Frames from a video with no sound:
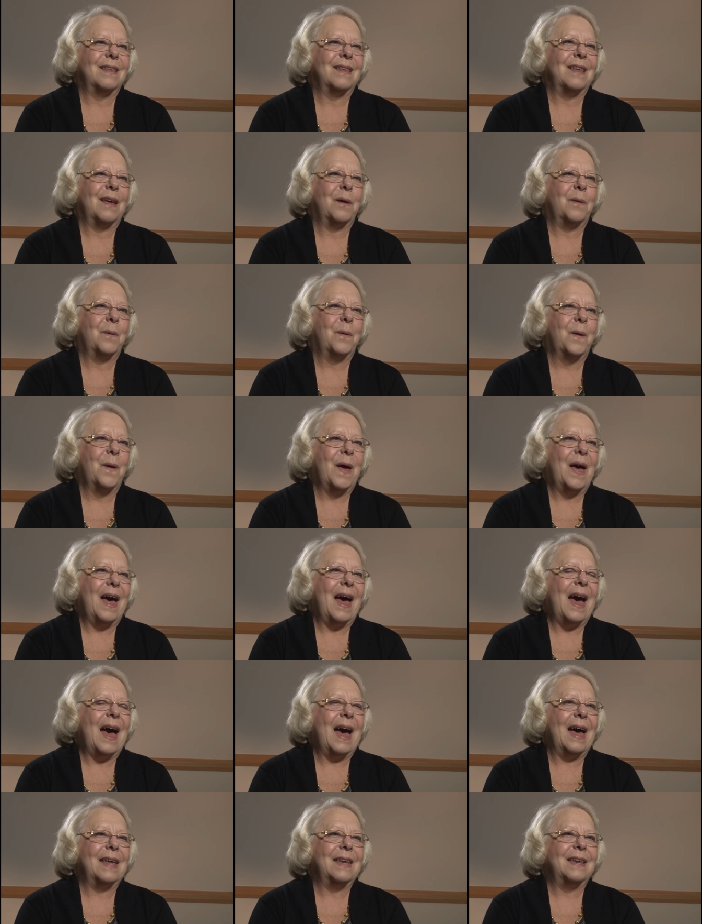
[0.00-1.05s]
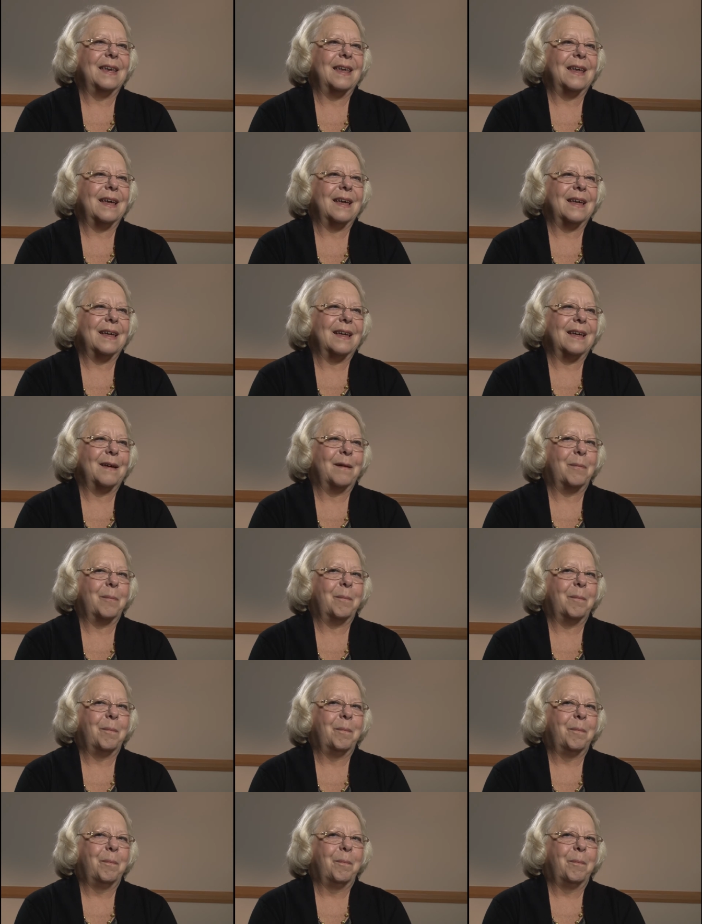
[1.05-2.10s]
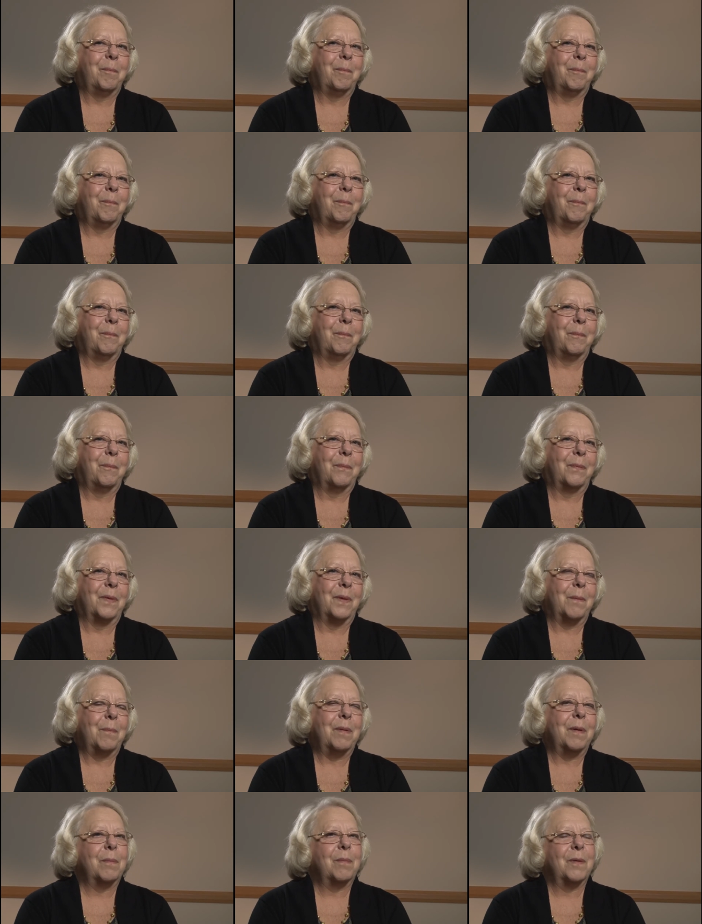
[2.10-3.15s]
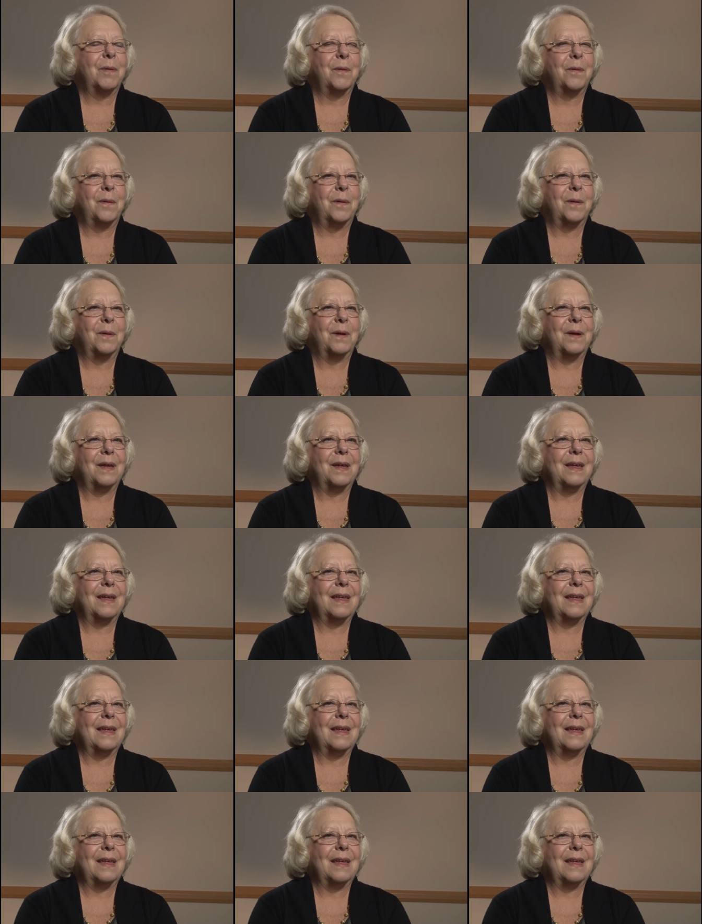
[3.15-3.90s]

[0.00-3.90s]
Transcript: So, and um, the people who are,